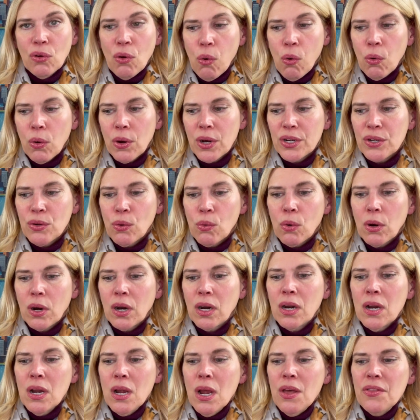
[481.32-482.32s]

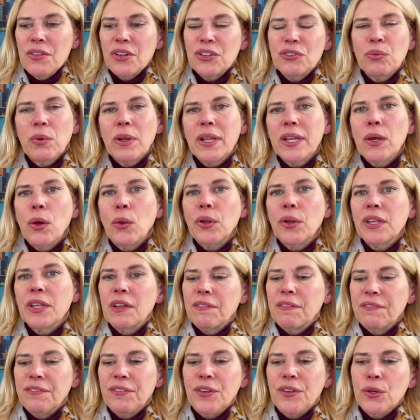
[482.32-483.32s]
corridor, there's really only a
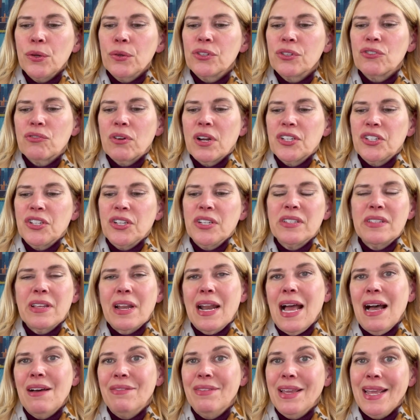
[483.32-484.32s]
few stretches that
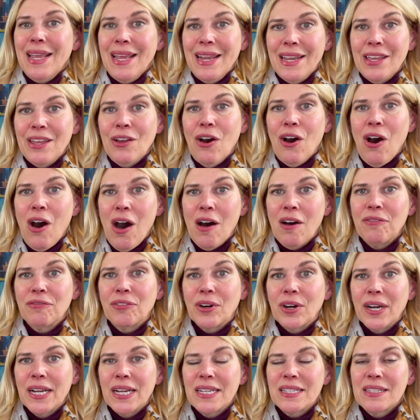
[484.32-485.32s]
have any
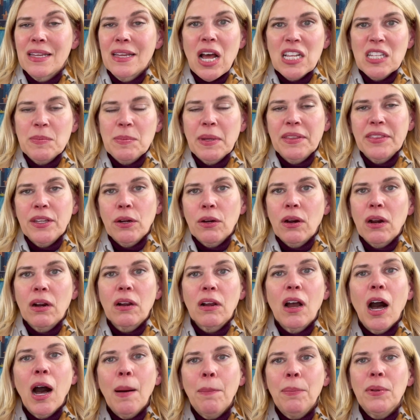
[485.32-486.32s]
offerings. Prospect, there are
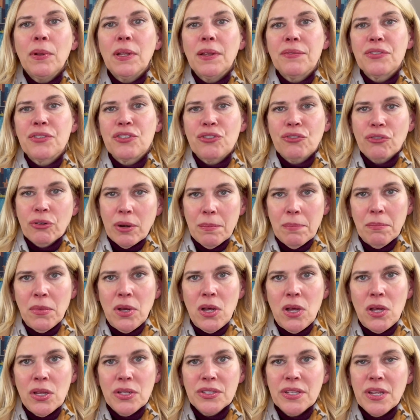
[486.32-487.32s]
a couple of strip
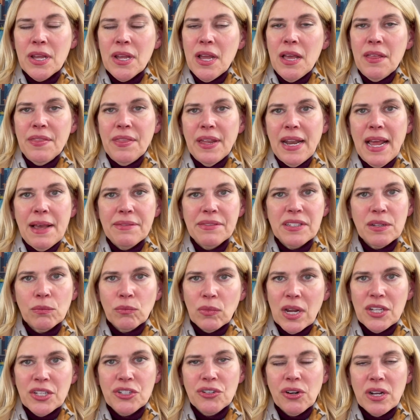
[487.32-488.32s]
malls that have some
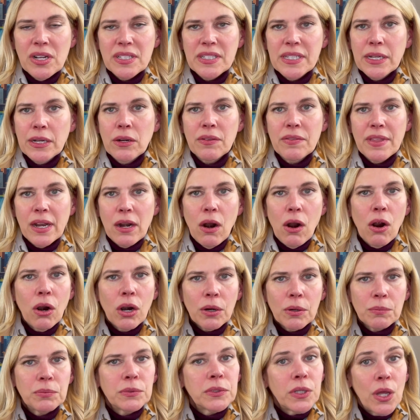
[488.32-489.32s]
restaurants there that
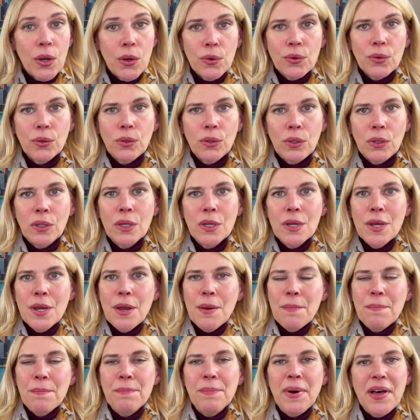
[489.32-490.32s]
are local,
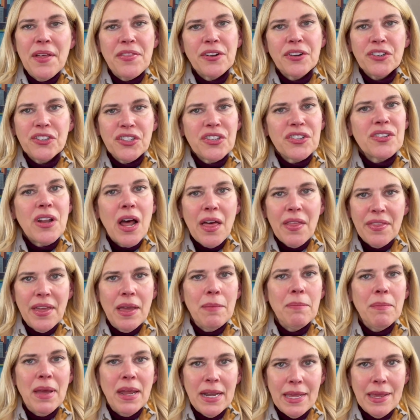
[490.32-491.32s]
but there's just not
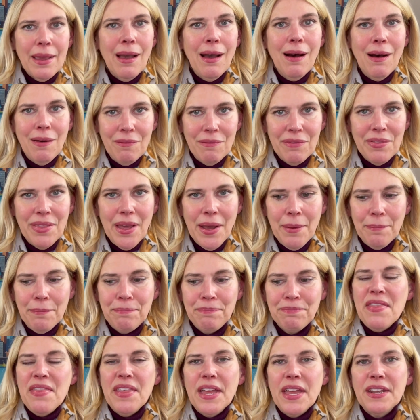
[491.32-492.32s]
that many of them.
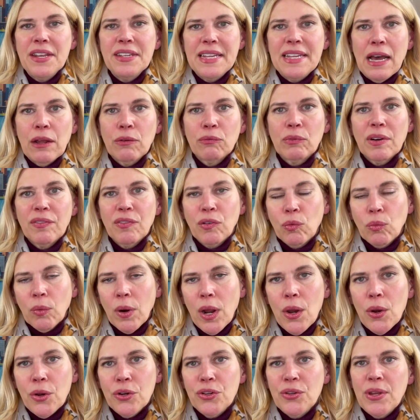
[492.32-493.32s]
And then down River
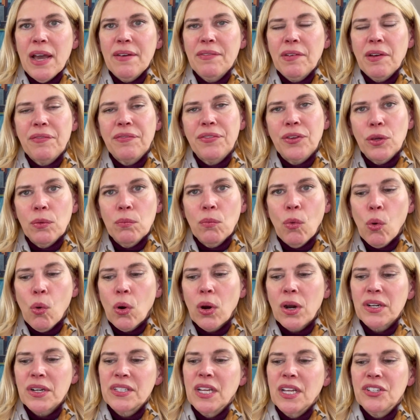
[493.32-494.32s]
Road, you have a few
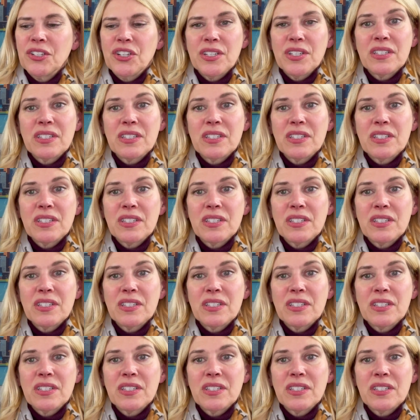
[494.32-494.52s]
more, such